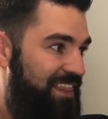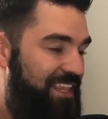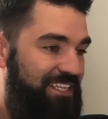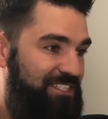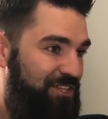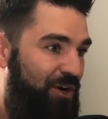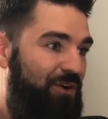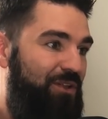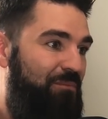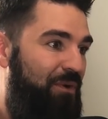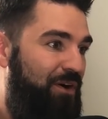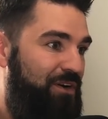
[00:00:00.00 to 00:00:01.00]
And that
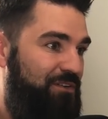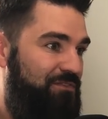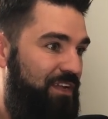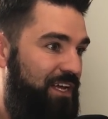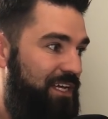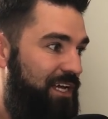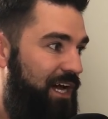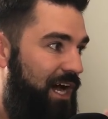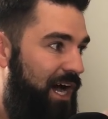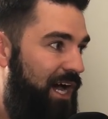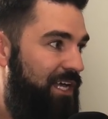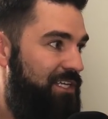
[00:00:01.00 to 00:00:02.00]
scarlet mark of like,
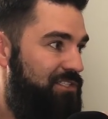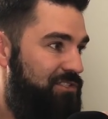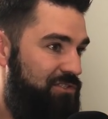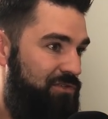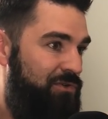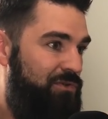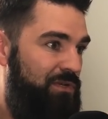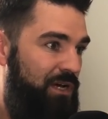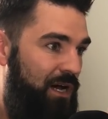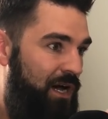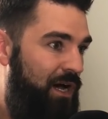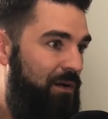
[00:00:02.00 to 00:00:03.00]
I screwed
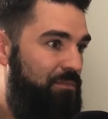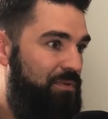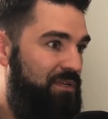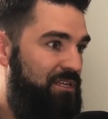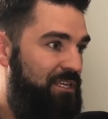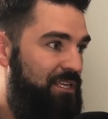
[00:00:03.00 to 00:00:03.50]
up